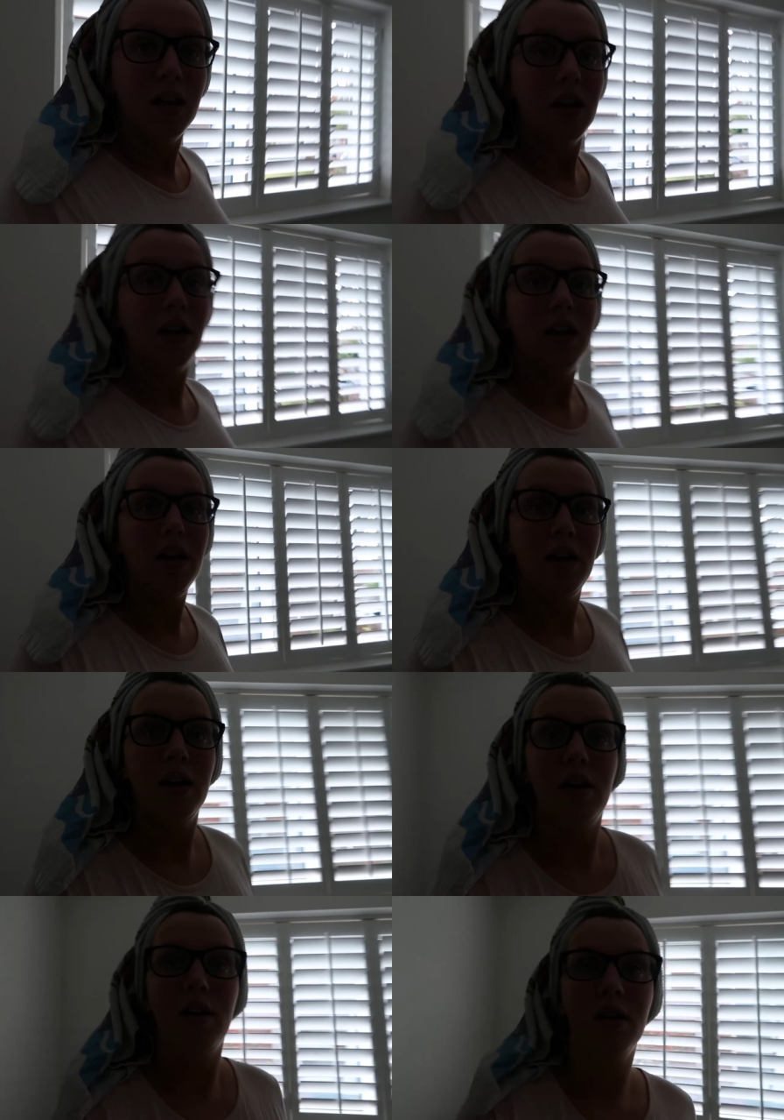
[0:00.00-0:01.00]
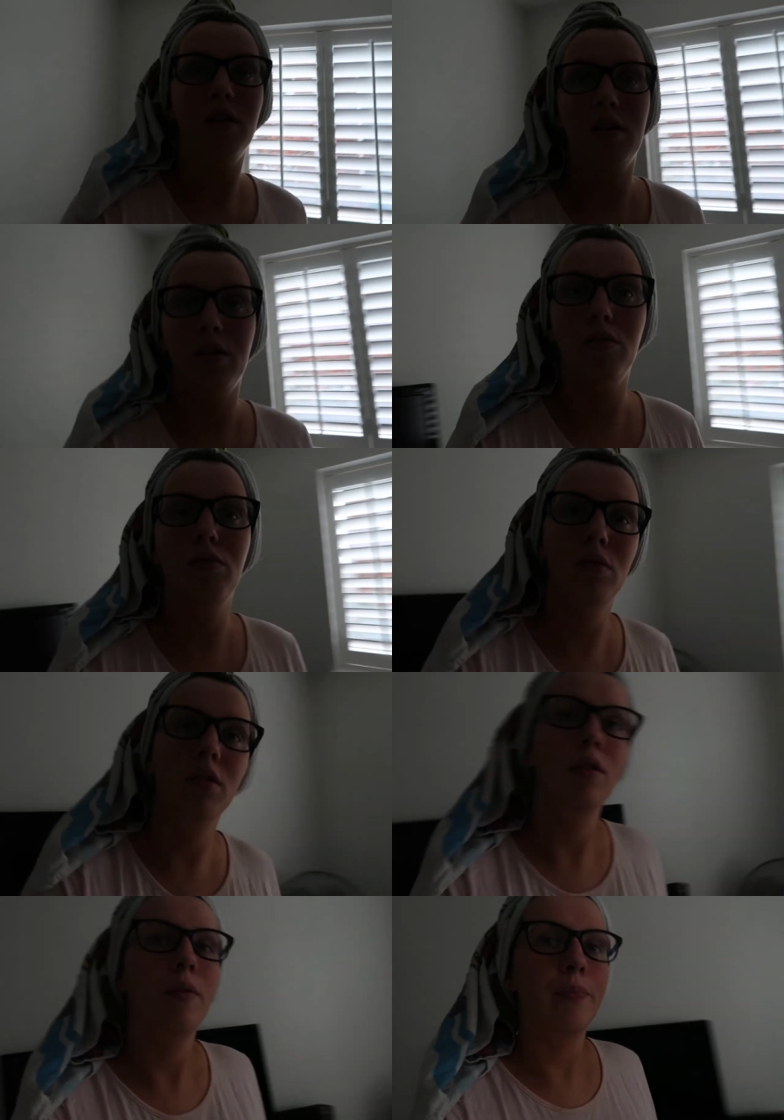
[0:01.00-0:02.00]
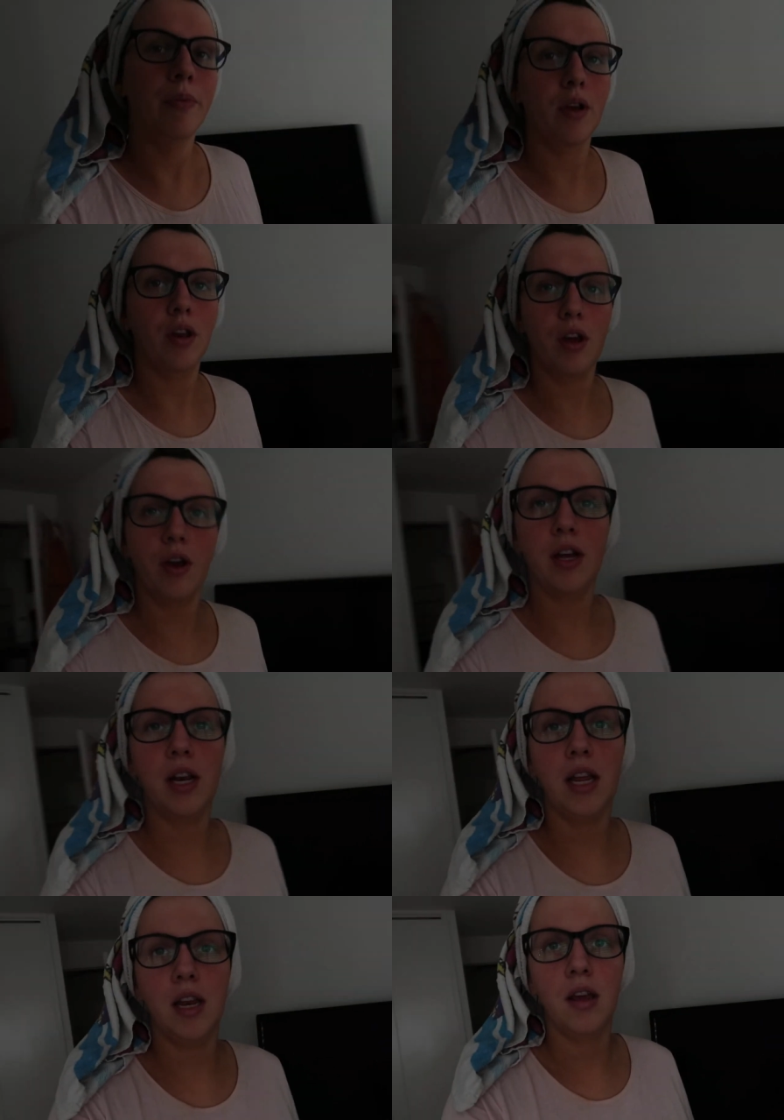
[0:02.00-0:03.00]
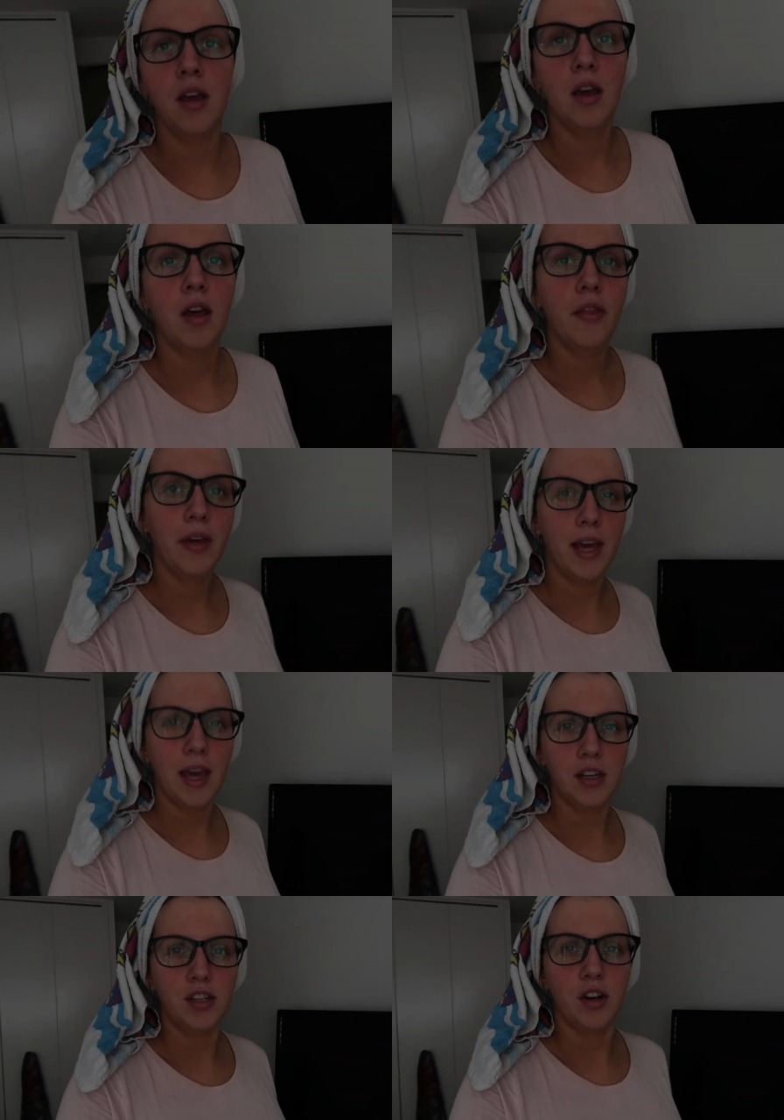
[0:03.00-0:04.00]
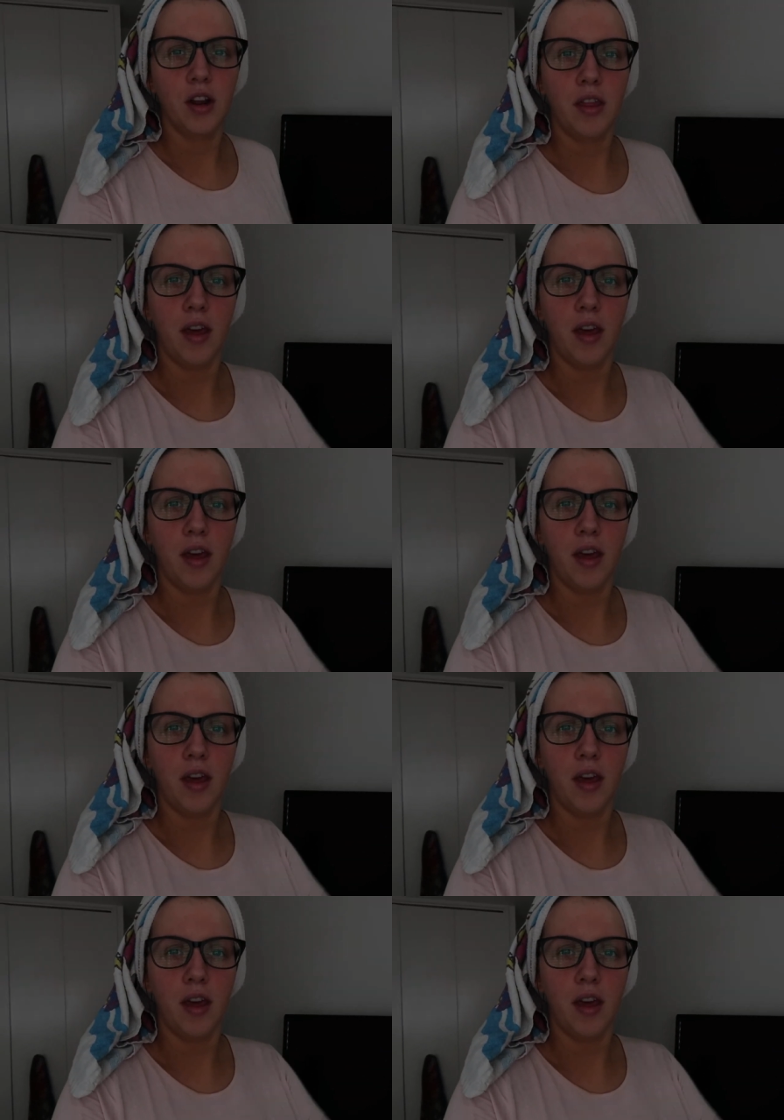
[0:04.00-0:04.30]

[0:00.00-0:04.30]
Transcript: clean, oh I'm going to go and clean the kitchen I